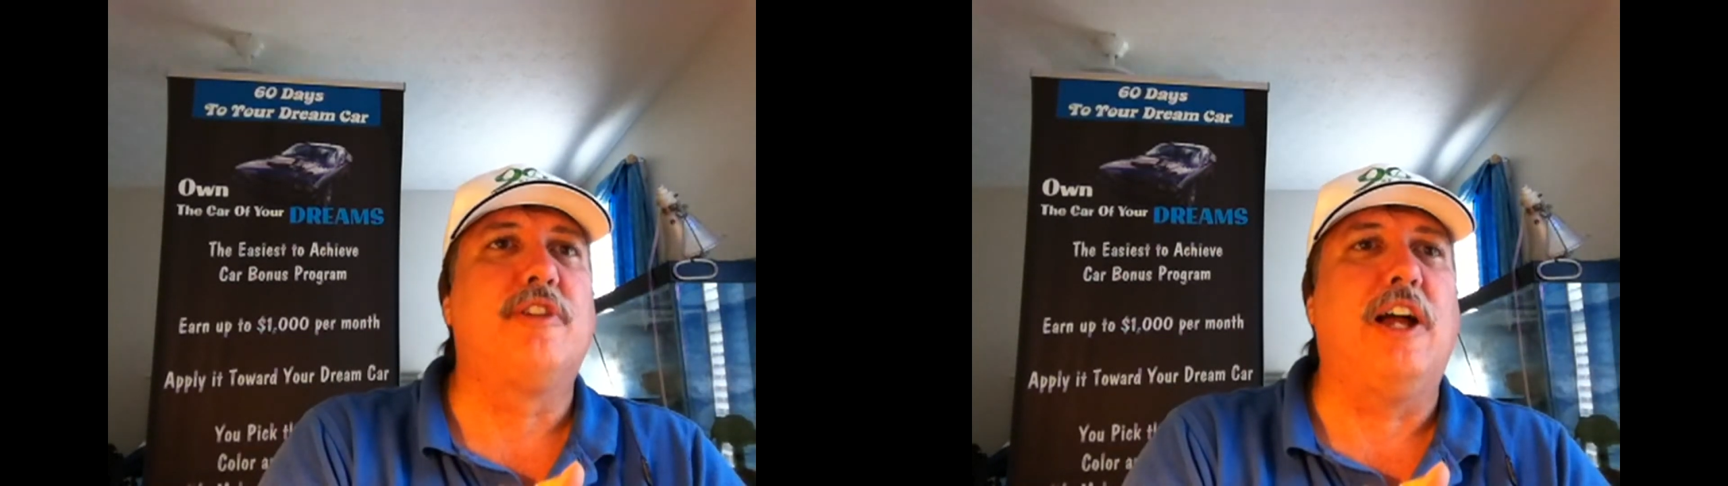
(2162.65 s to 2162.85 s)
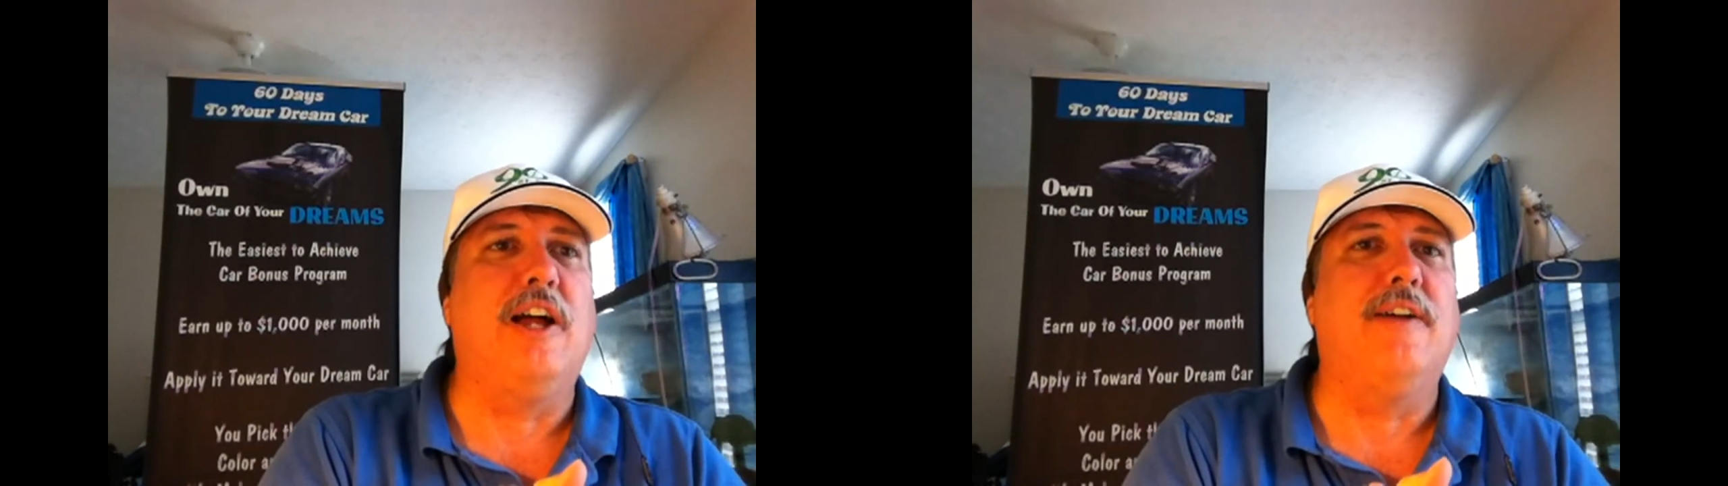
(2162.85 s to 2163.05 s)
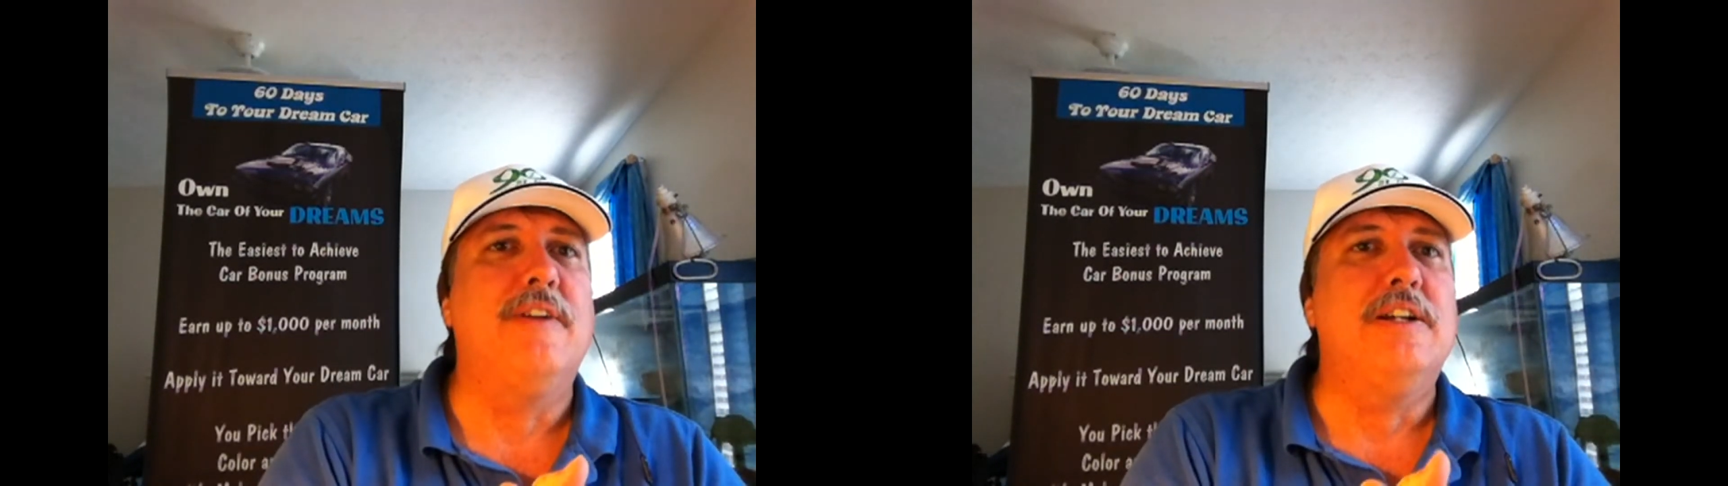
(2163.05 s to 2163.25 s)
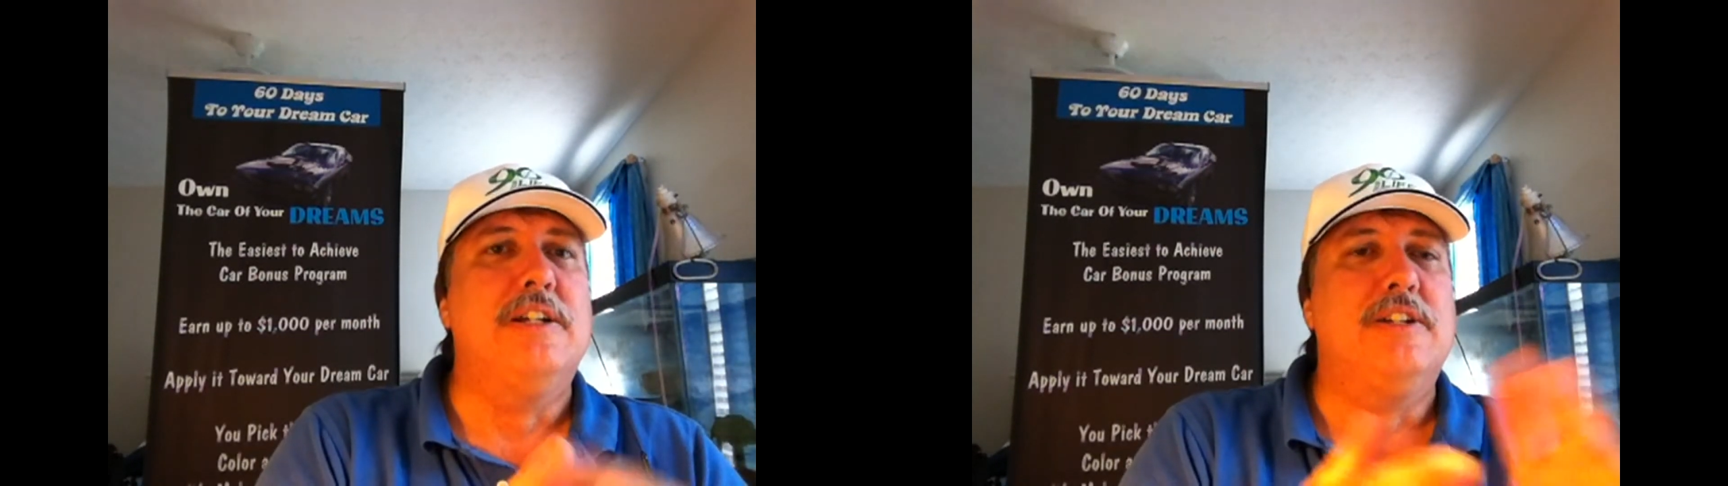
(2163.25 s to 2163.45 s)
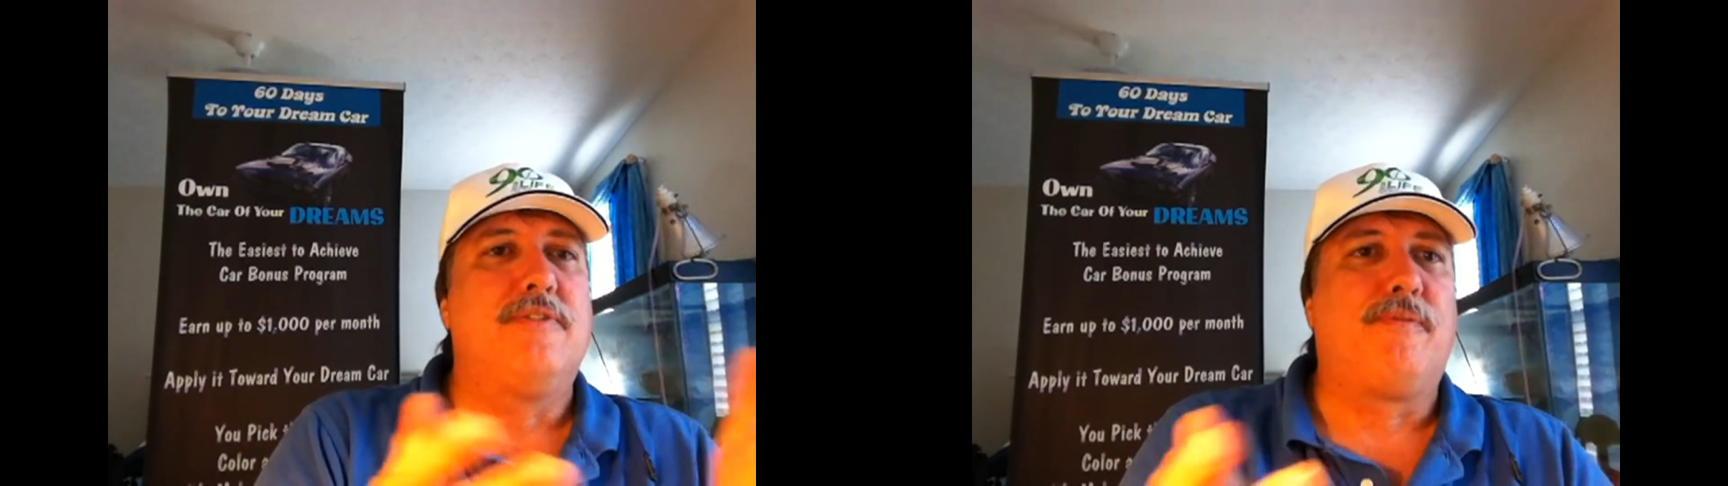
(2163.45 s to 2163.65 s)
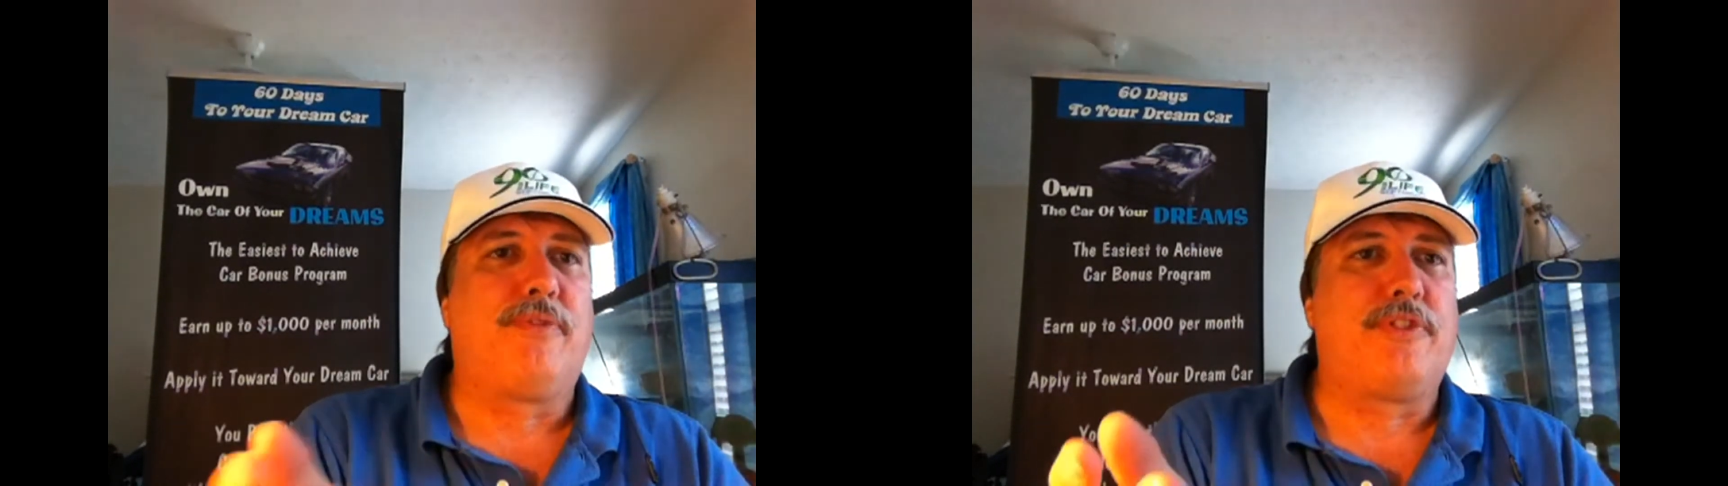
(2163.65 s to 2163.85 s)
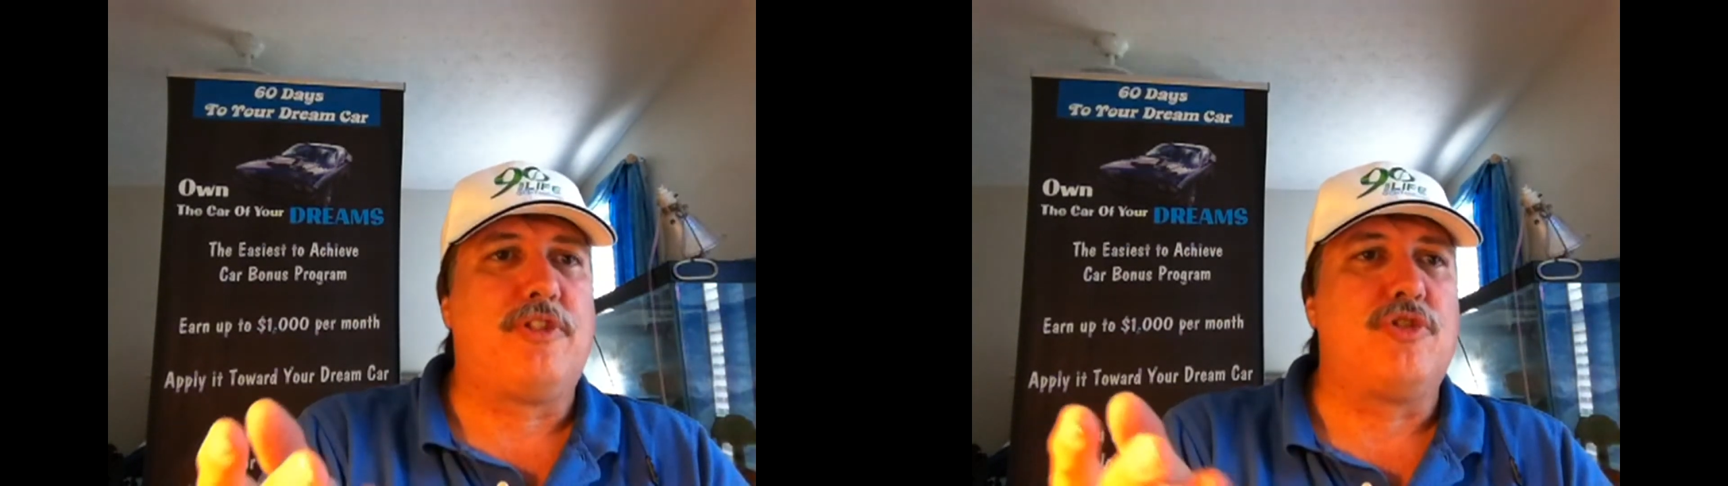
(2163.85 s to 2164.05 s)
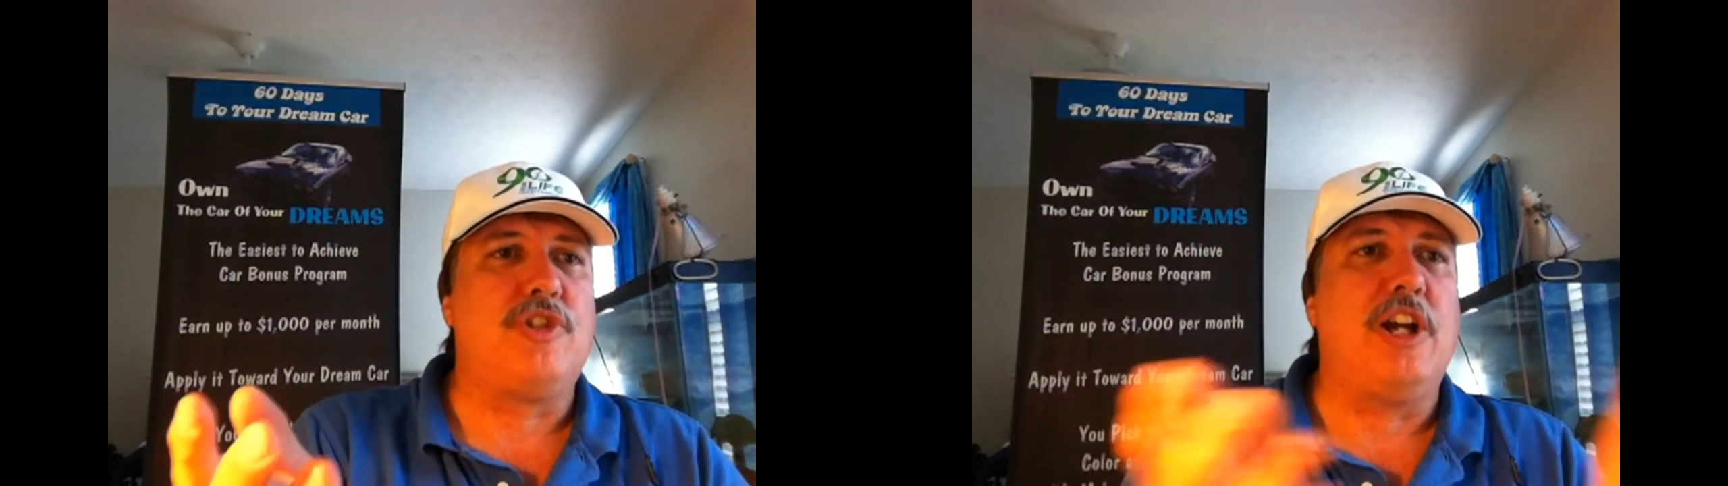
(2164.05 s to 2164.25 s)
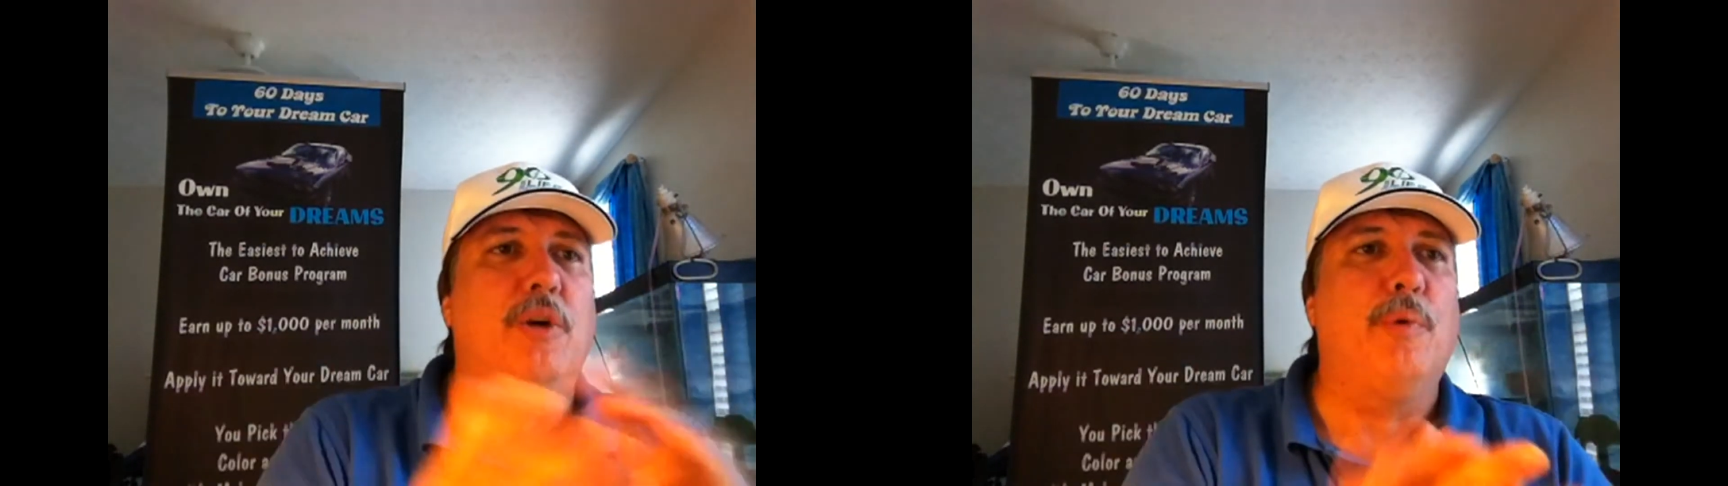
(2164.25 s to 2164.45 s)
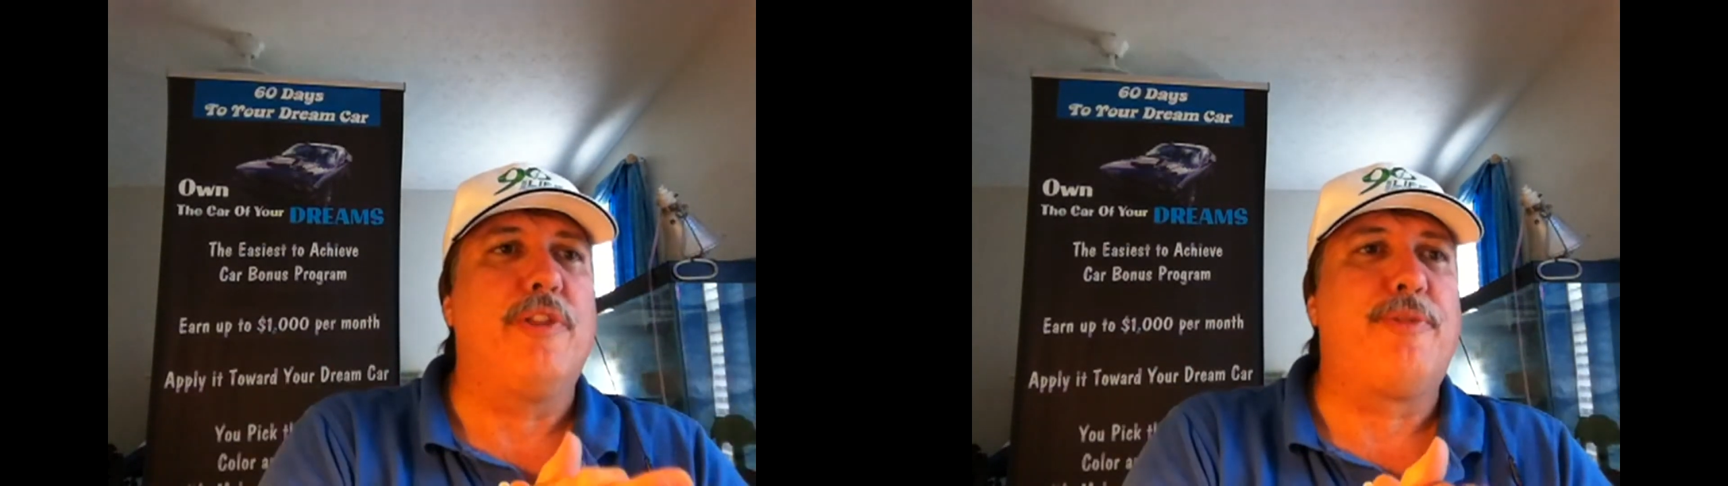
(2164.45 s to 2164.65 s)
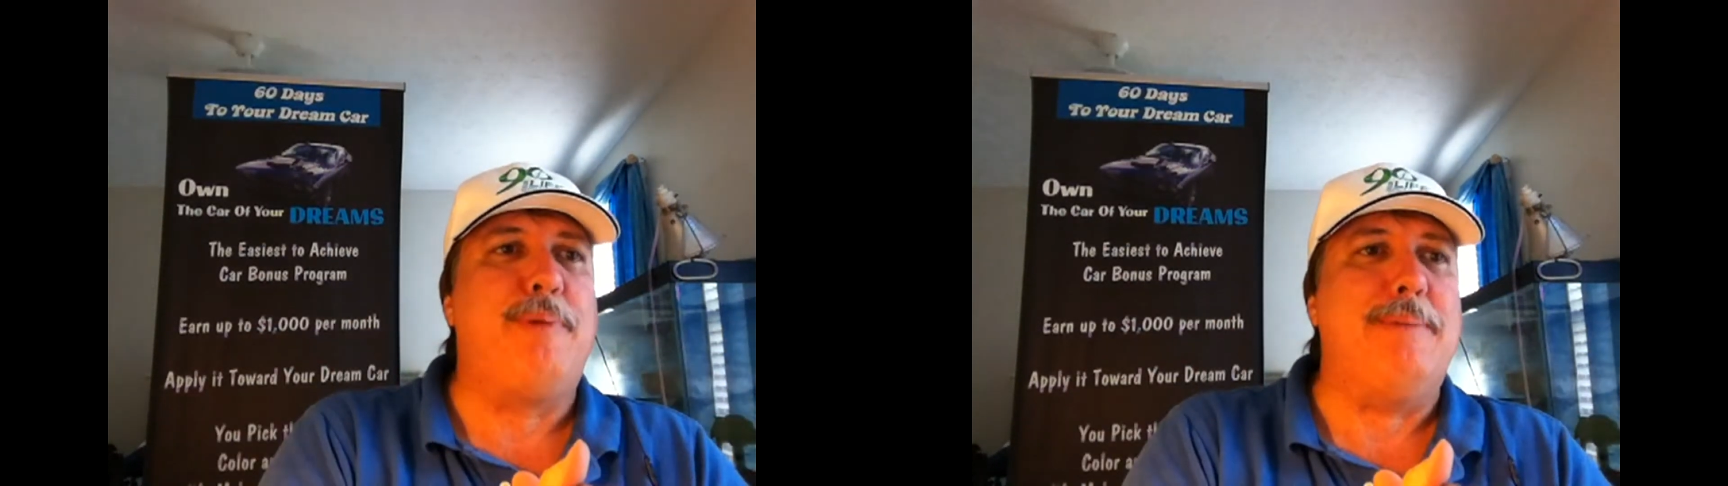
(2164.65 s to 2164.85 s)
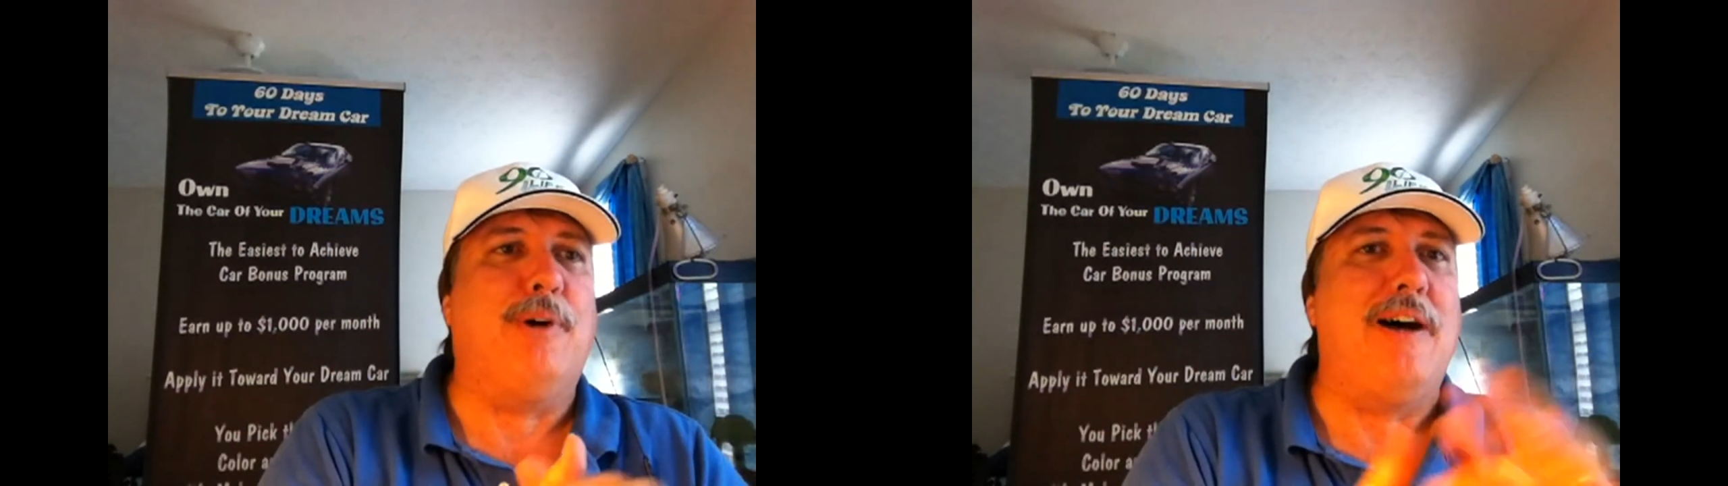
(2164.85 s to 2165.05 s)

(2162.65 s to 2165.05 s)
to share with people.